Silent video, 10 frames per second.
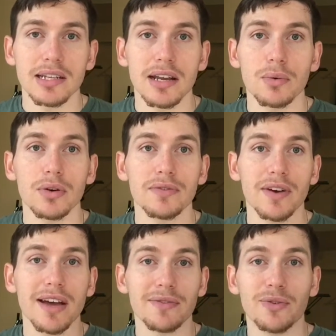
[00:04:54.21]
than I would if
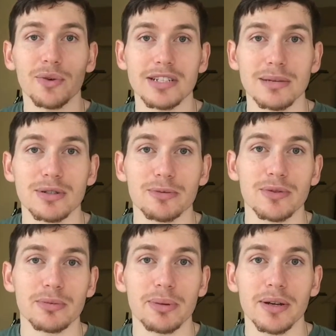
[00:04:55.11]
I had 4
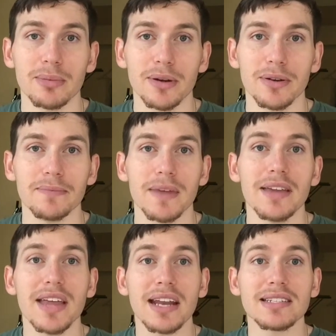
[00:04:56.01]
tablespoons of peanut butter.
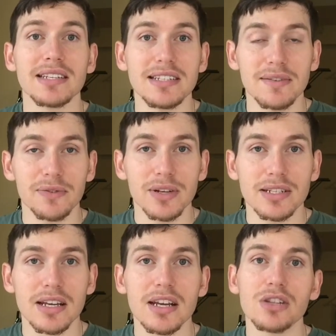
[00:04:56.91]
And that is the difference.